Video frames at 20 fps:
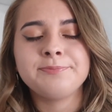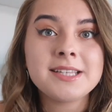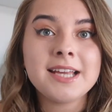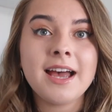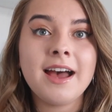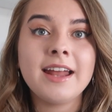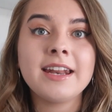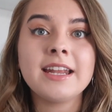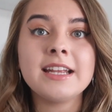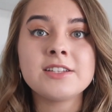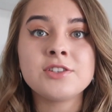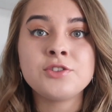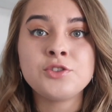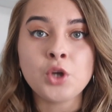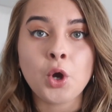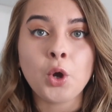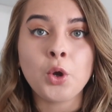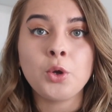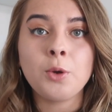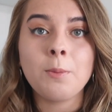10 is
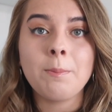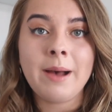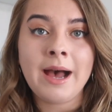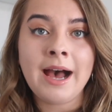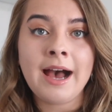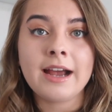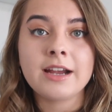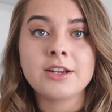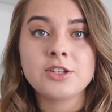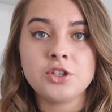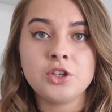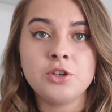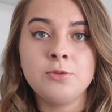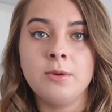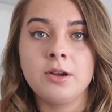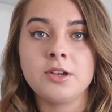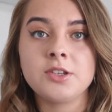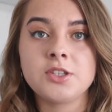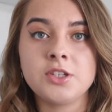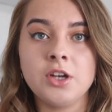don't pack too
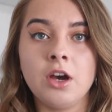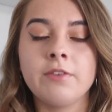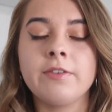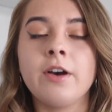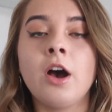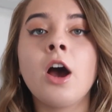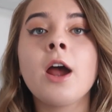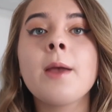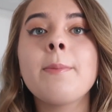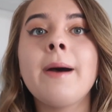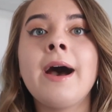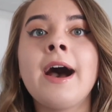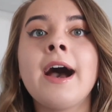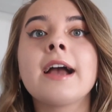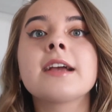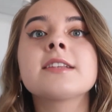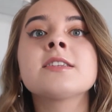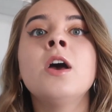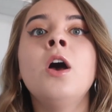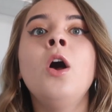much stuff. I
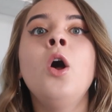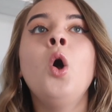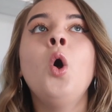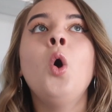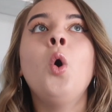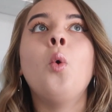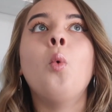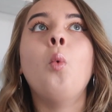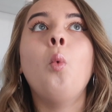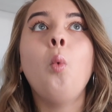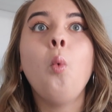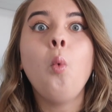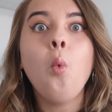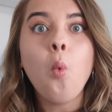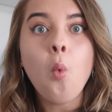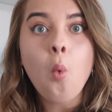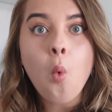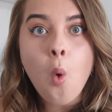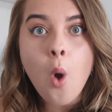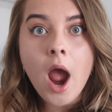packed
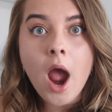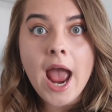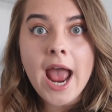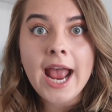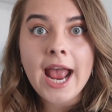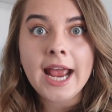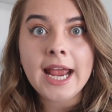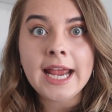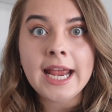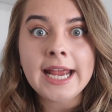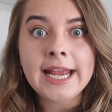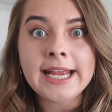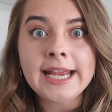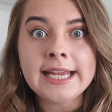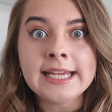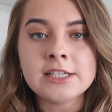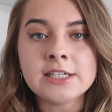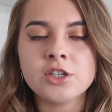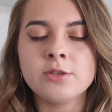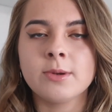
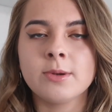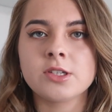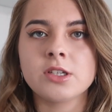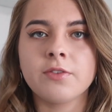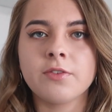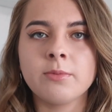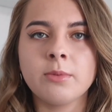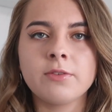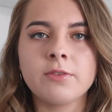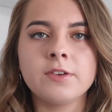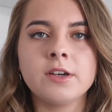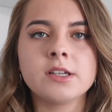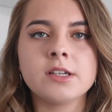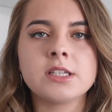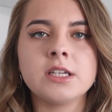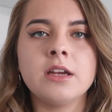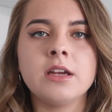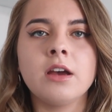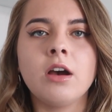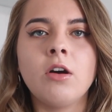way too much stuff in my
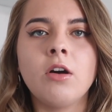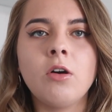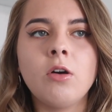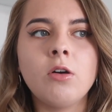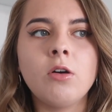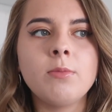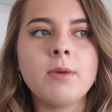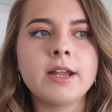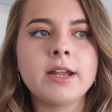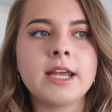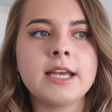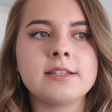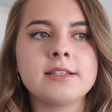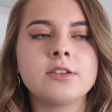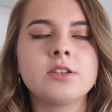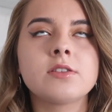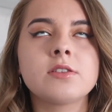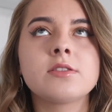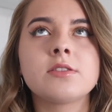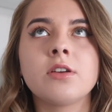first year. Oh my days, I
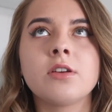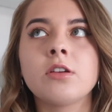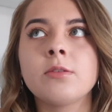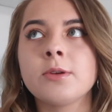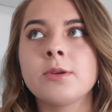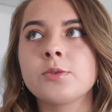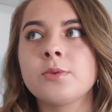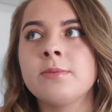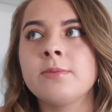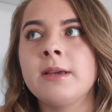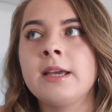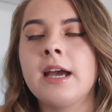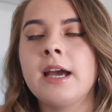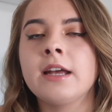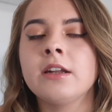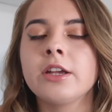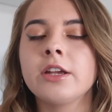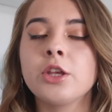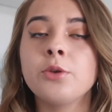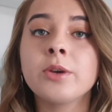took so much with me,
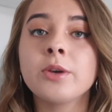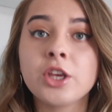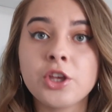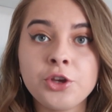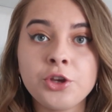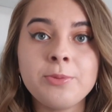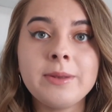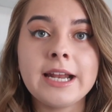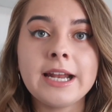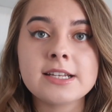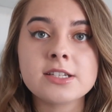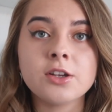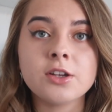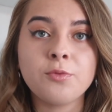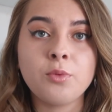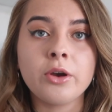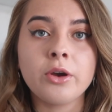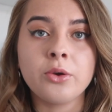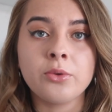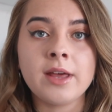and like, you accumulate
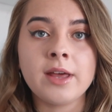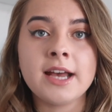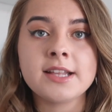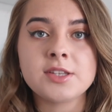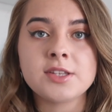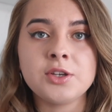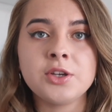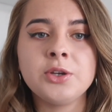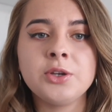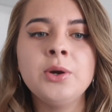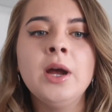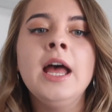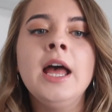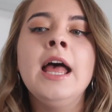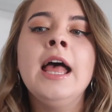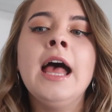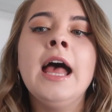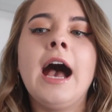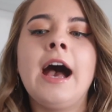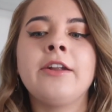stuff while you're there too.
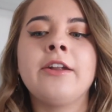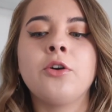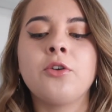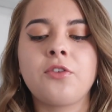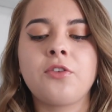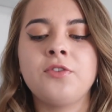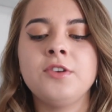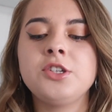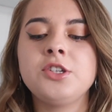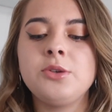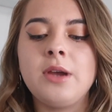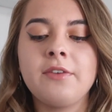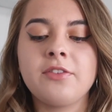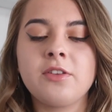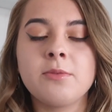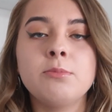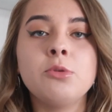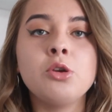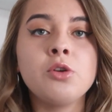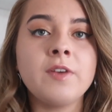And Oxford, you have
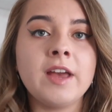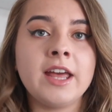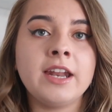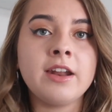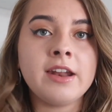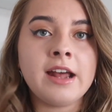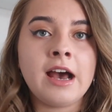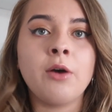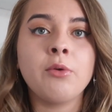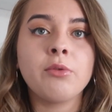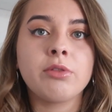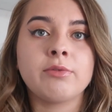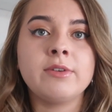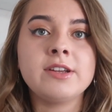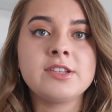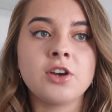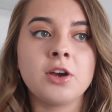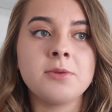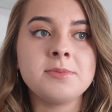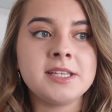to move in and out
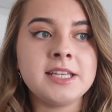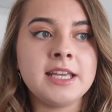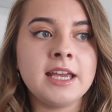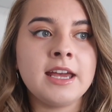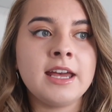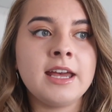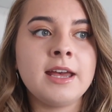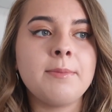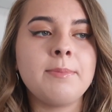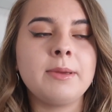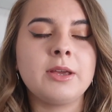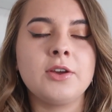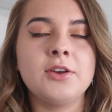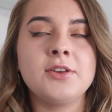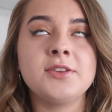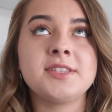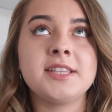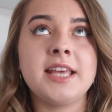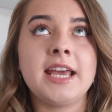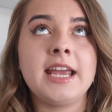3 times a year
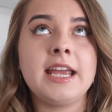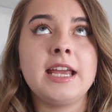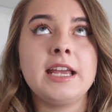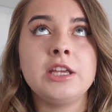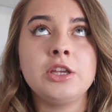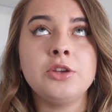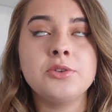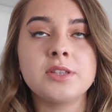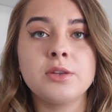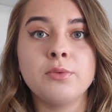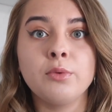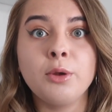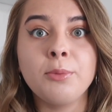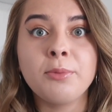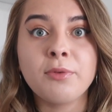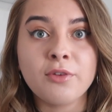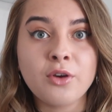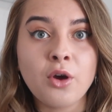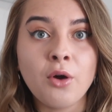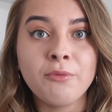because they use the
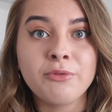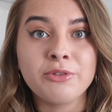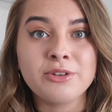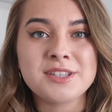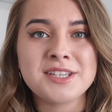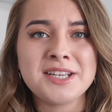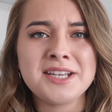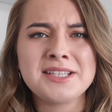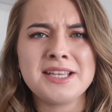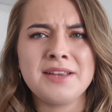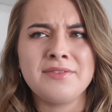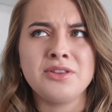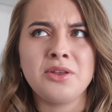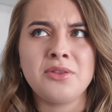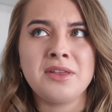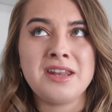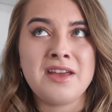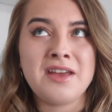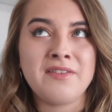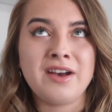rooms for conferences, even though
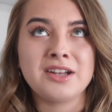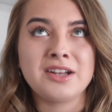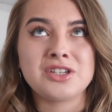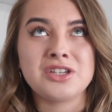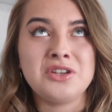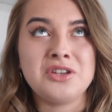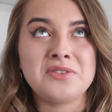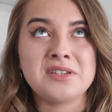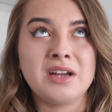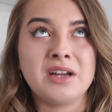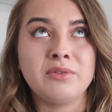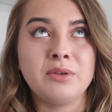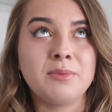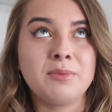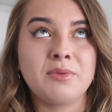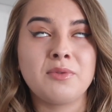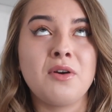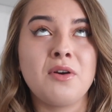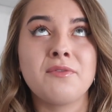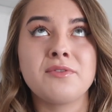they never actually use our
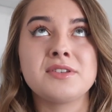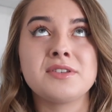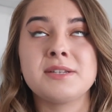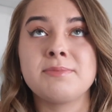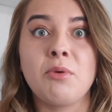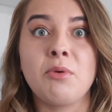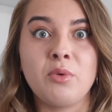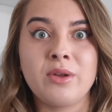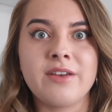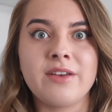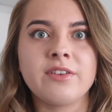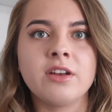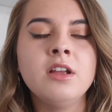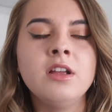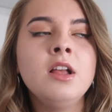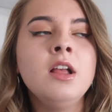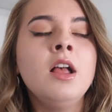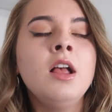rooms for conferences, but whatever.